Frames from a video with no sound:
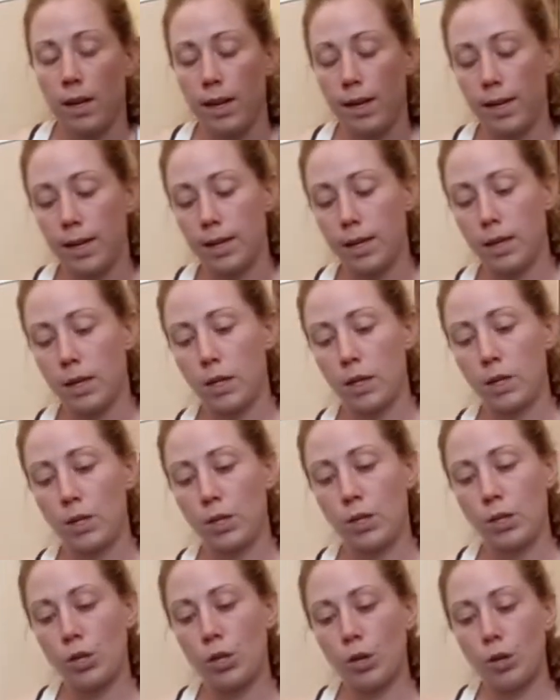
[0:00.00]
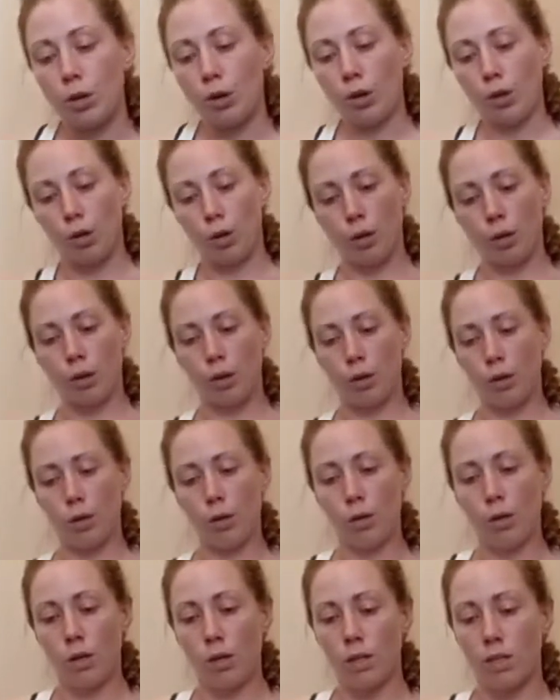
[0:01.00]
And
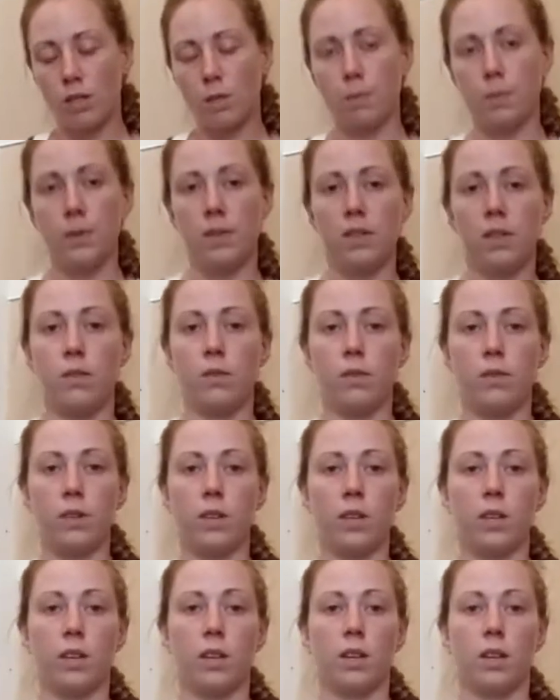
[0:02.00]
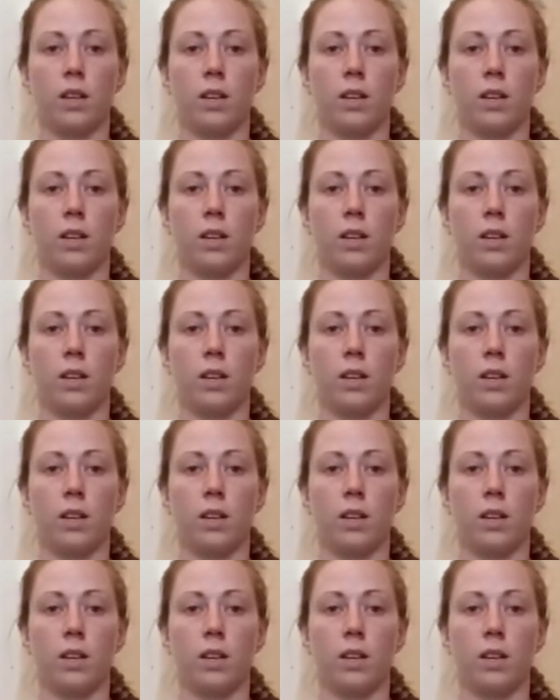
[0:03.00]
her specific